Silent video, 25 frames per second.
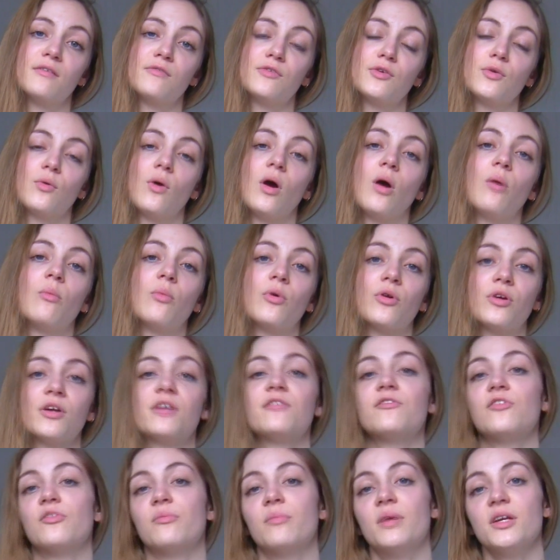if you want more
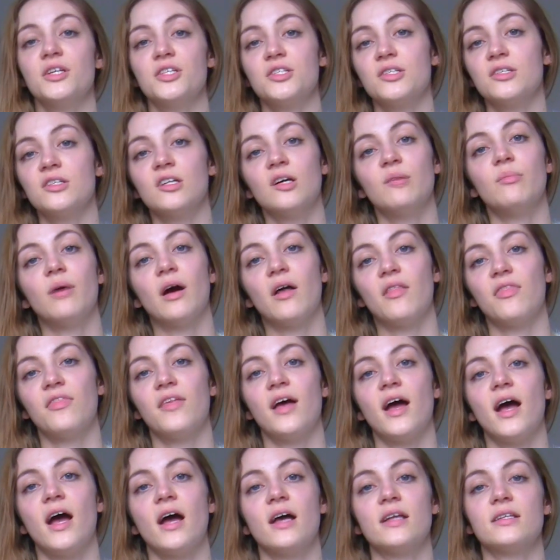information about
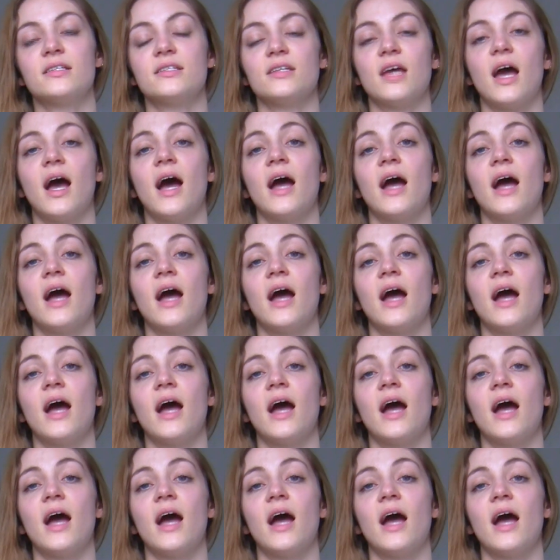that,